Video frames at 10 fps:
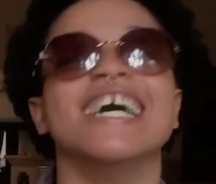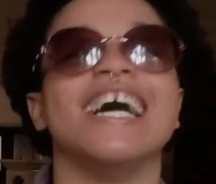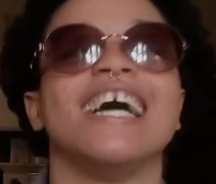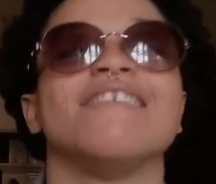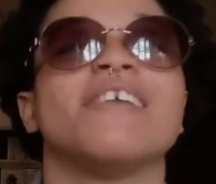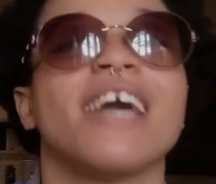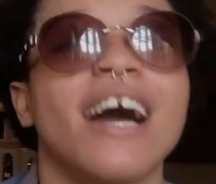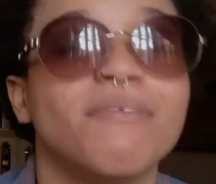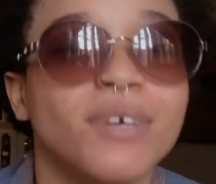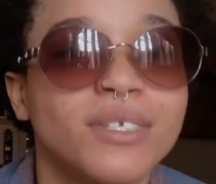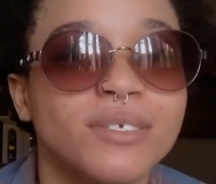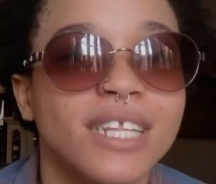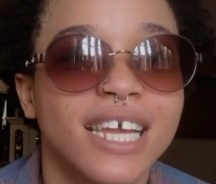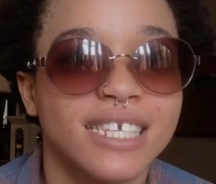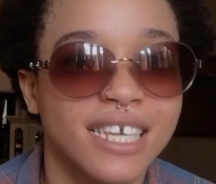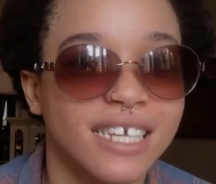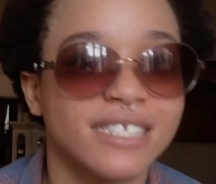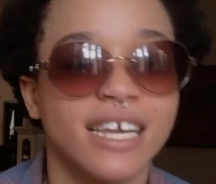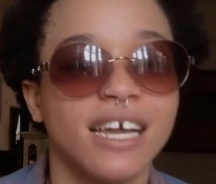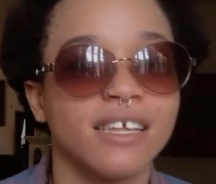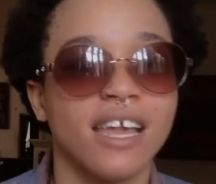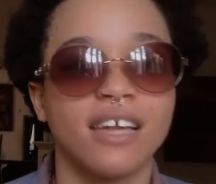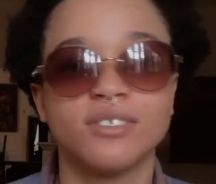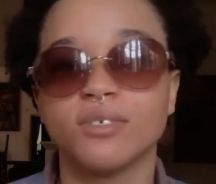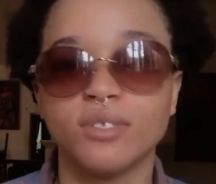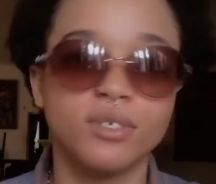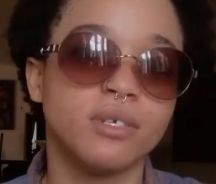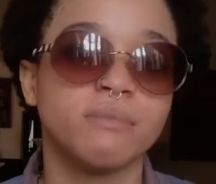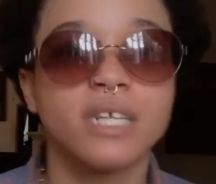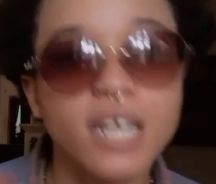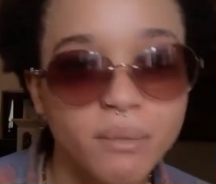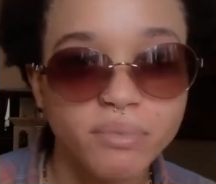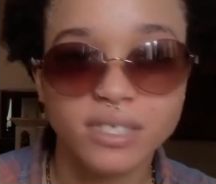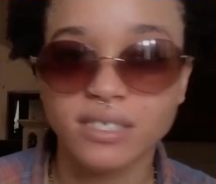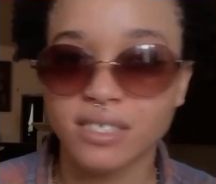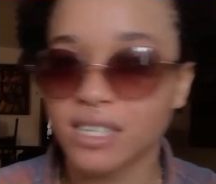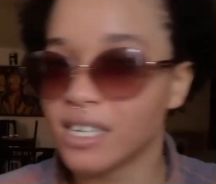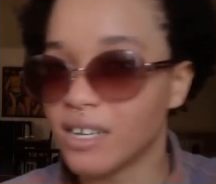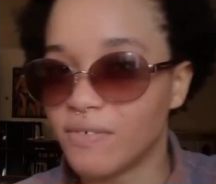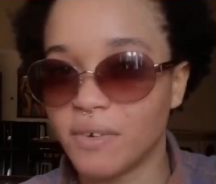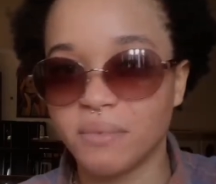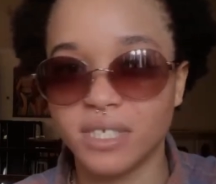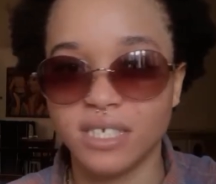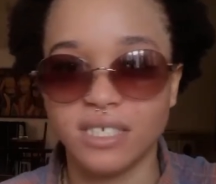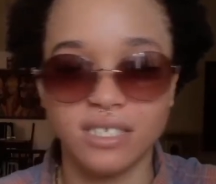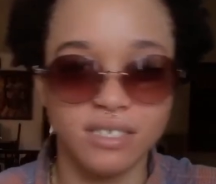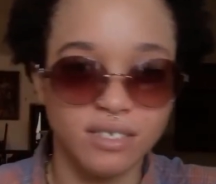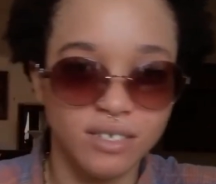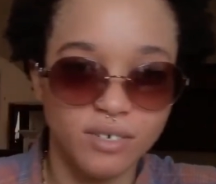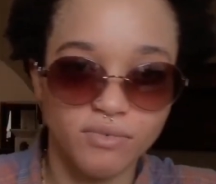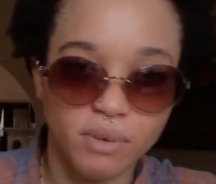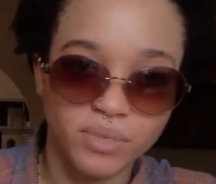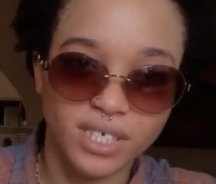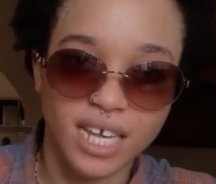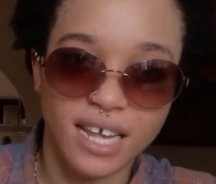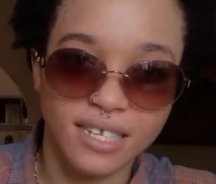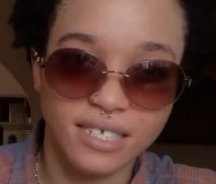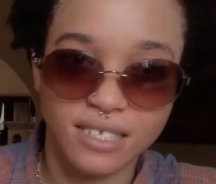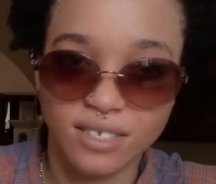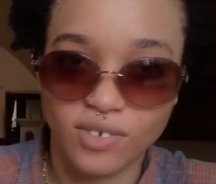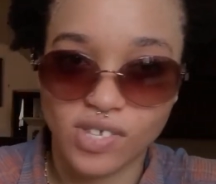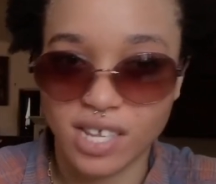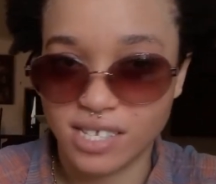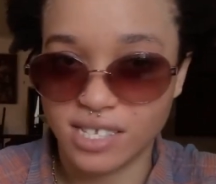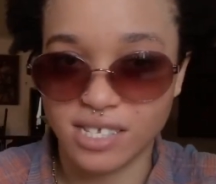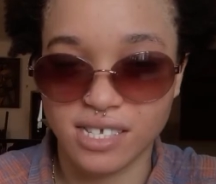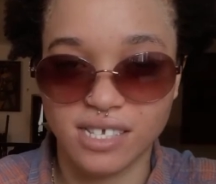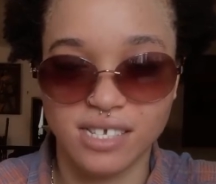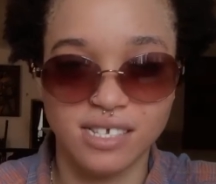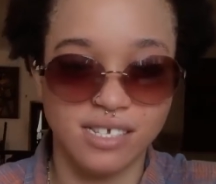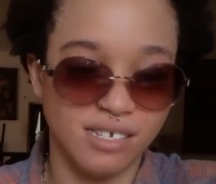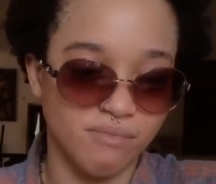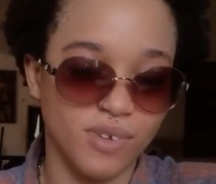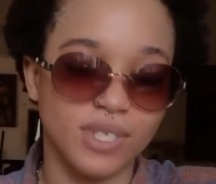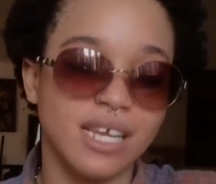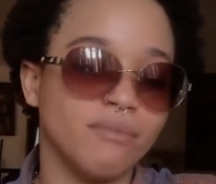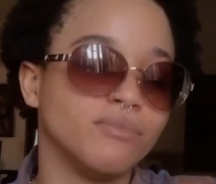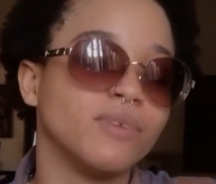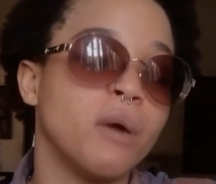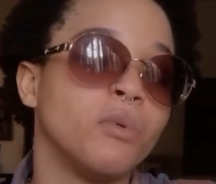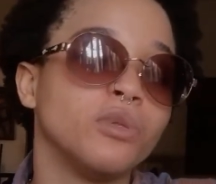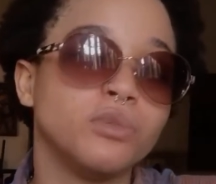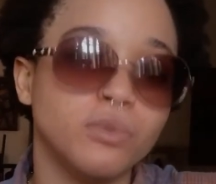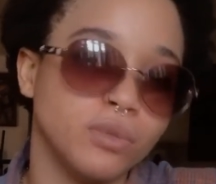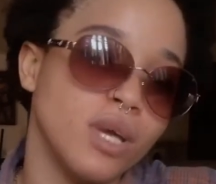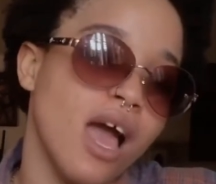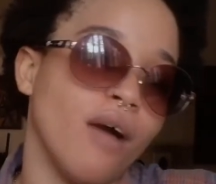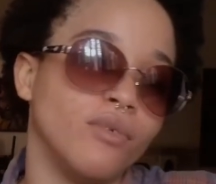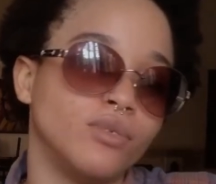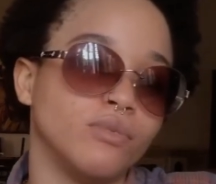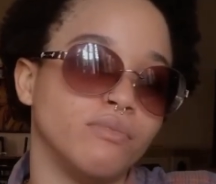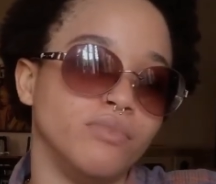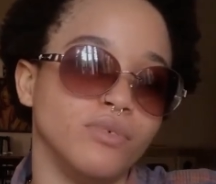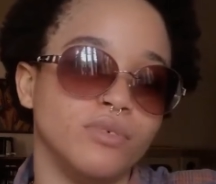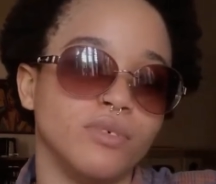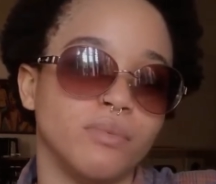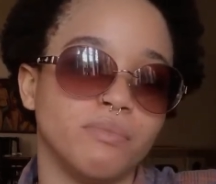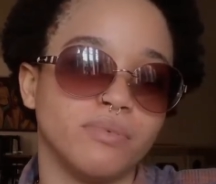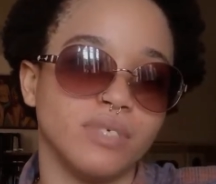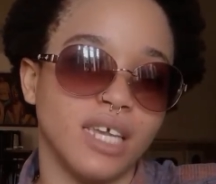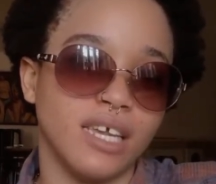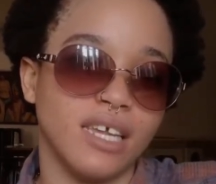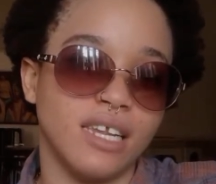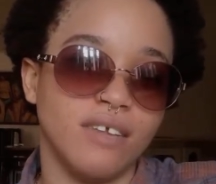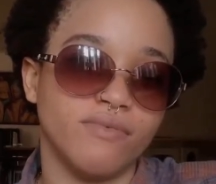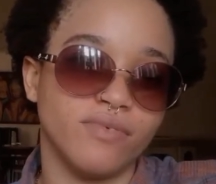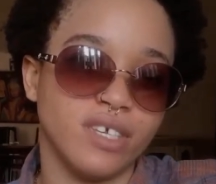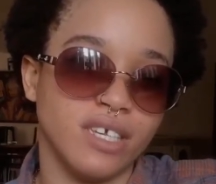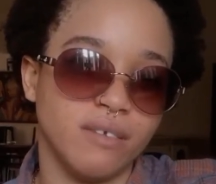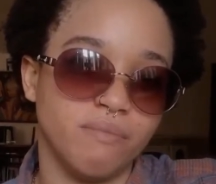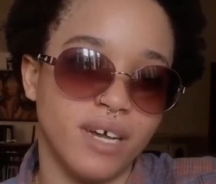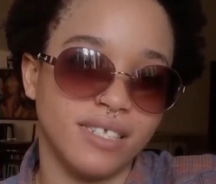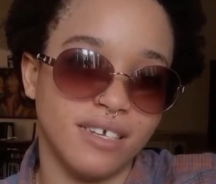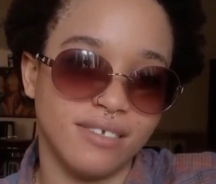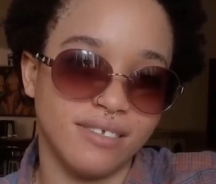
Anyway, I'm going to, like I said, I showed you some clips from the rubbish that I did on Saturday, because I want to build up like a level, a pattern